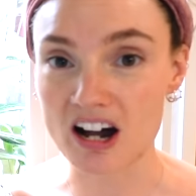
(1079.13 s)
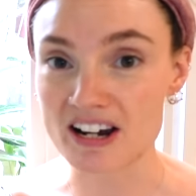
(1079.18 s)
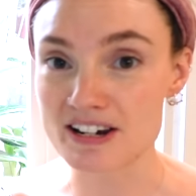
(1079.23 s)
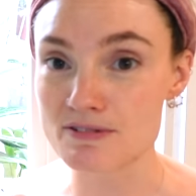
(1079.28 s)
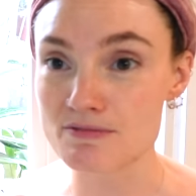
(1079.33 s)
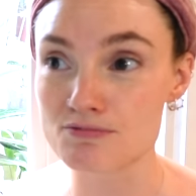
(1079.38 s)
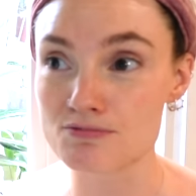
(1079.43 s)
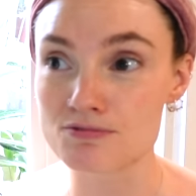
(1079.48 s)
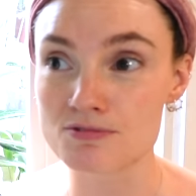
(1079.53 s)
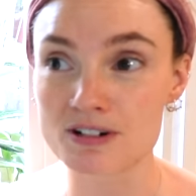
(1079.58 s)
I
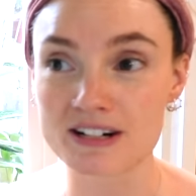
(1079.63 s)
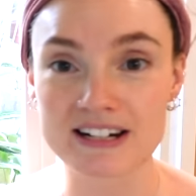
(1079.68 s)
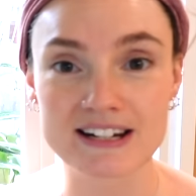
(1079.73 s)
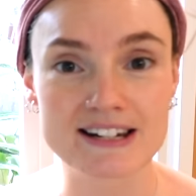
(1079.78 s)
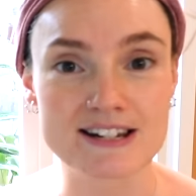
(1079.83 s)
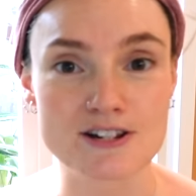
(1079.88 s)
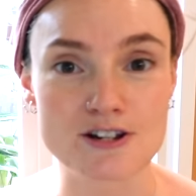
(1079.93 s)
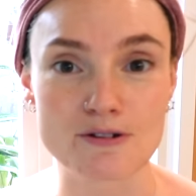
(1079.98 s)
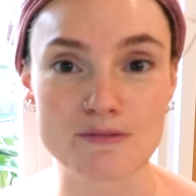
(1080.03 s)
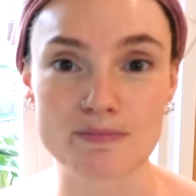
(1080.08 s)
really
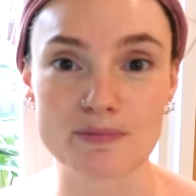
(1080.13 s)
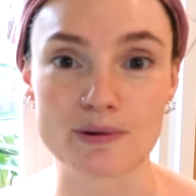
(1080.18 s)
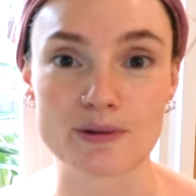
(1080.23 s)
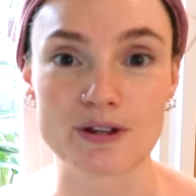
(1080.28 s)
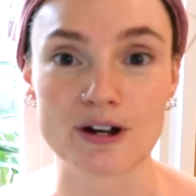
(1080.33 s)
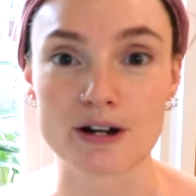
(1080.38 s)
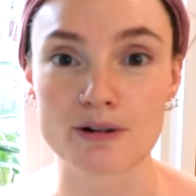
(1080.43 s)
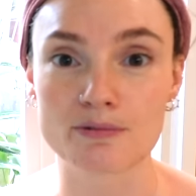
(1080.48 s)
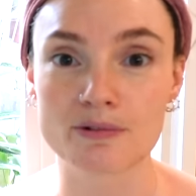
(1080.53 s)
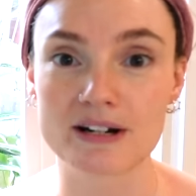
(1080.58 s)
don't
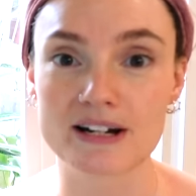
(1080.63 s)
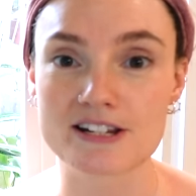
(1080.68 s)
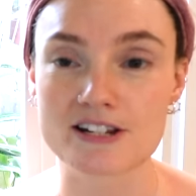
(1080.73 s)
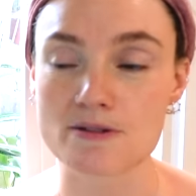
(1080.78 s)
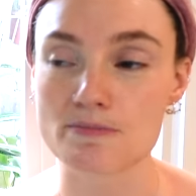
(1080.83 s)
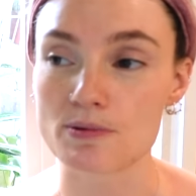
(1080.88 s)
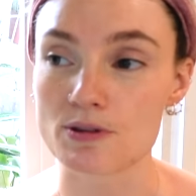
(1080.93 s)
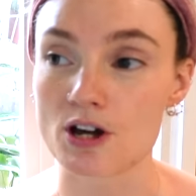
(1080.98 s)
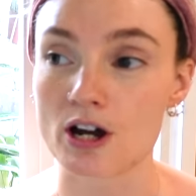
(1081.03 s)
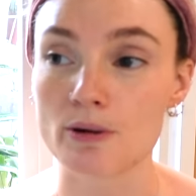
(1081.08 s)
bother. I really
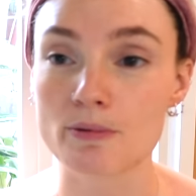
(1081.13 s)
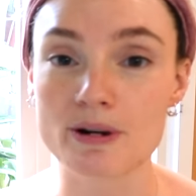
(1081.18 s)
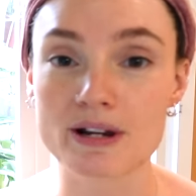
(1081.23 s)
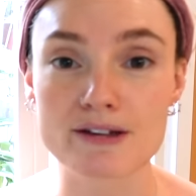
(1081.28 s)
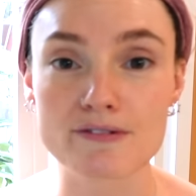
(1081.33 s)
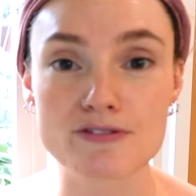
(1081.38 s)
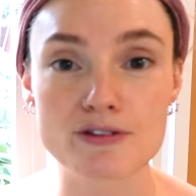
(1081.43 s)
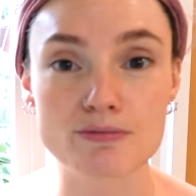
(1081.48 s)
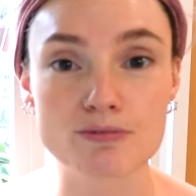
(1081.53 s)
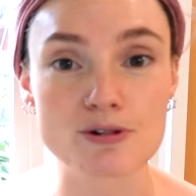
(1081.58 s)
don't bother. I will
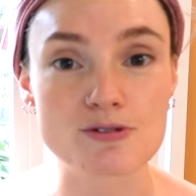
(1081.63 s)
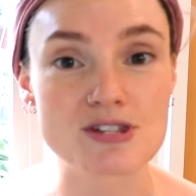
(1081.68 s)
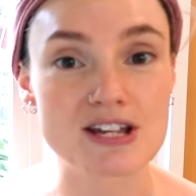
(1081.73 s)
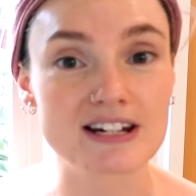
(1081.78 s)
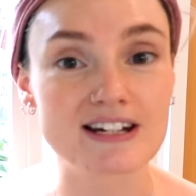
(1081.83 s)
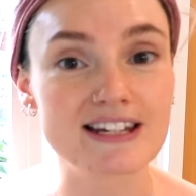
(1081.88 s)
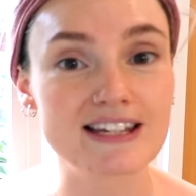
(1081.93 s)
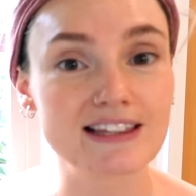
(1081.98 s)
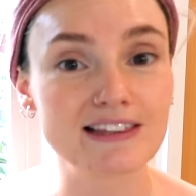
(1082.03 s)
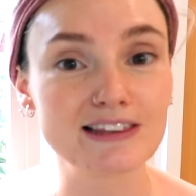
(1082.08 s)
give the roots a
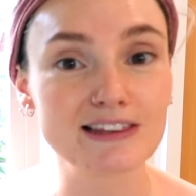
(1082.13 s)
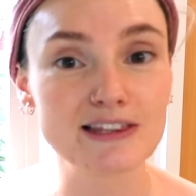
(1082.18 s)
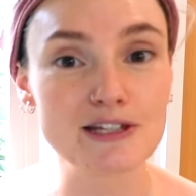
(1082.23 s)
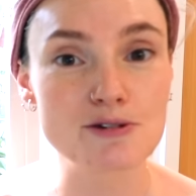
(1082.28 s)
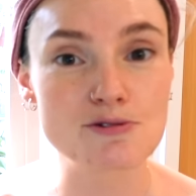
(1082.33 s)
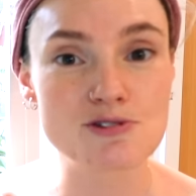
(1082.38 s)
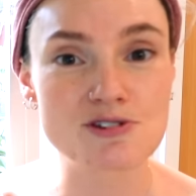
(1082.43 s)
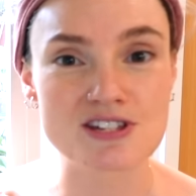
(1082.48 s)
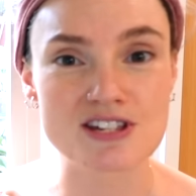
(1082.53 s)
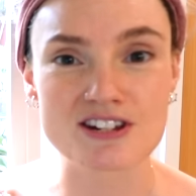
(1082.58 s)
little
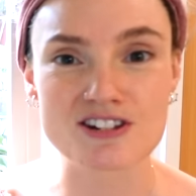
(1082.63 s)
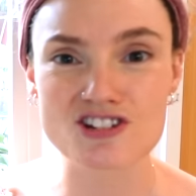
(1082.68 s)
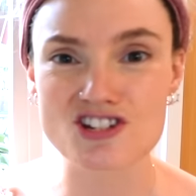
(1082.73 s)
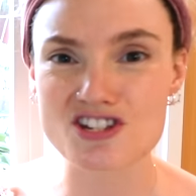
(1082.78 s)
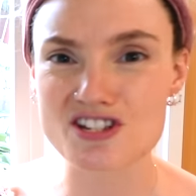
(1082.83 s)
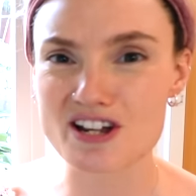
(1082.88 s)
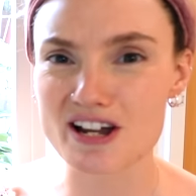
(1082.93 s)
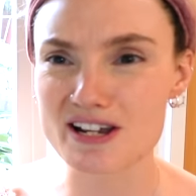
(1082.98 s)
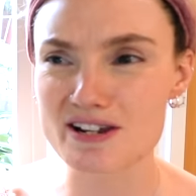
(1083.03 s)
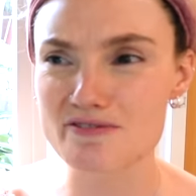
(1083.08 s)
loosen,
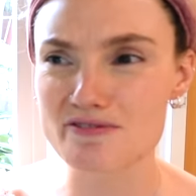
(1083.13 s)
just kind